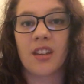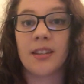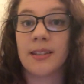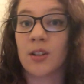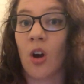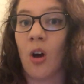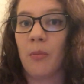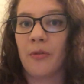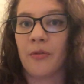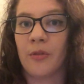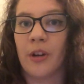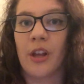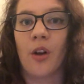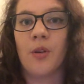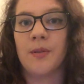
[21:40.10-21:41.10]
Scott before
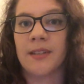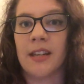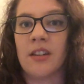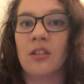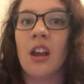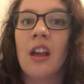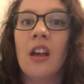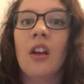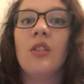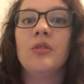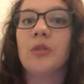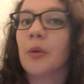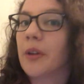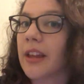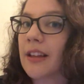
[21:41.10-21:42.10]
he goes in,
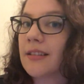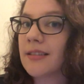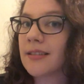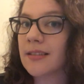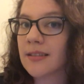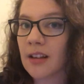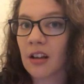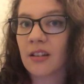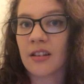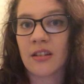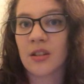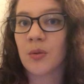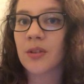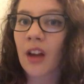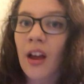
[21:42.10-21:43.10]
don't get sucked
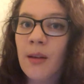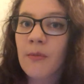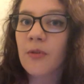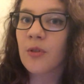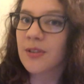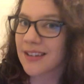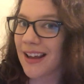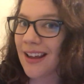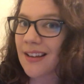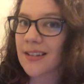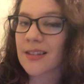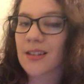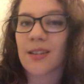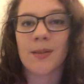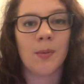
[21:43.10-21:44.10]
into a time
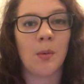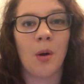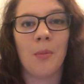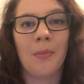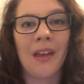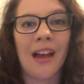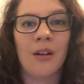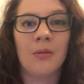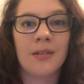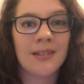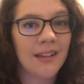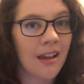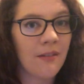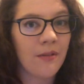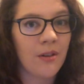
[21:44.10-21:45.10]
vortex because we won't be able to
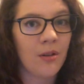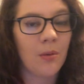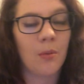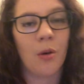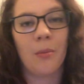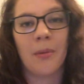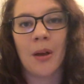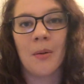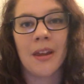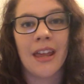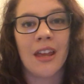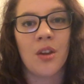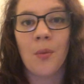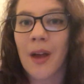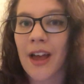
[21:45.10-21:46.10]
save you, we won't be able to
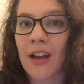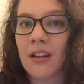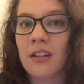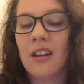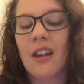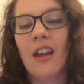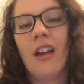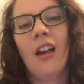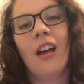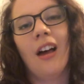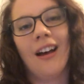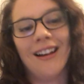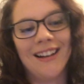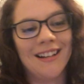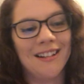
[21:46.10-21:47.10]
get you out.
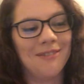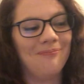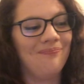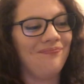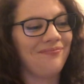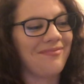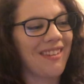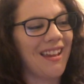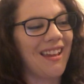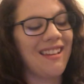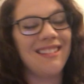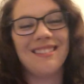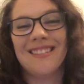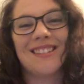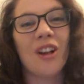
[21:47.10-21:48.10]

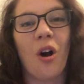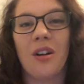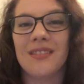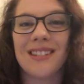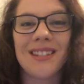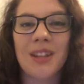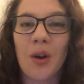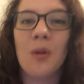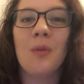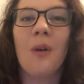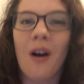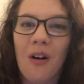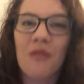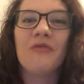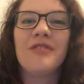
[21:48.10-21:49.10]
It's
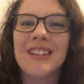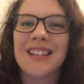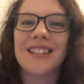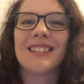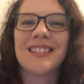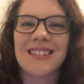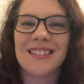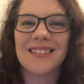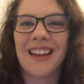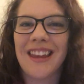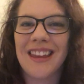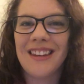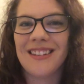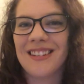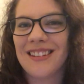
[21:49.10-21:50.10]
so obvious a
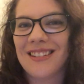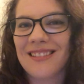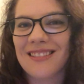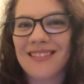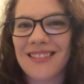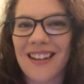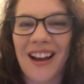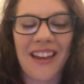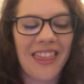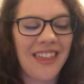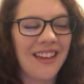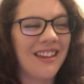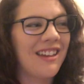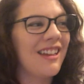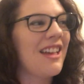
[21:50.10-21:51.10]
hint, I
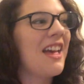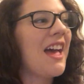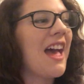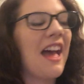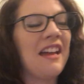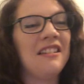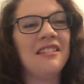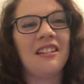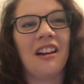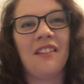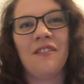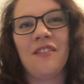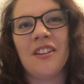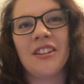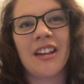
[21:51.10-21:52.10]
think, and I
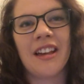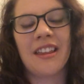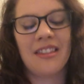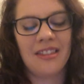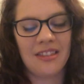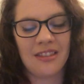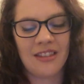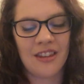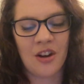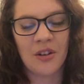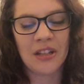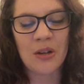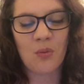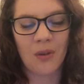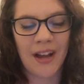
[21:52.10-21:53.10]
feel like the
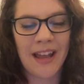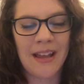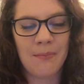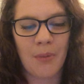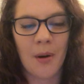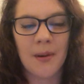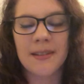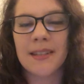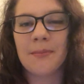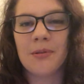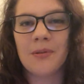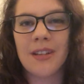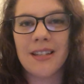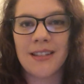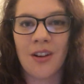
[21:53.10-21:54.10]
only way
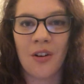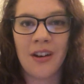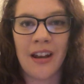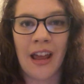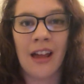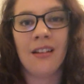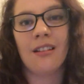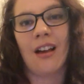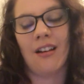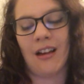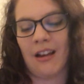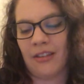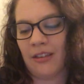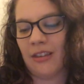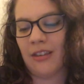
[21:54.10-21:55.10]
possible he's gotten out,
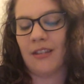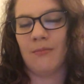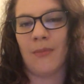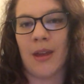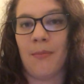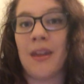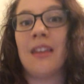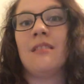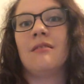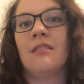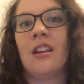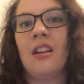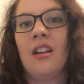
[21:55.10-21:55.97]
other than maybe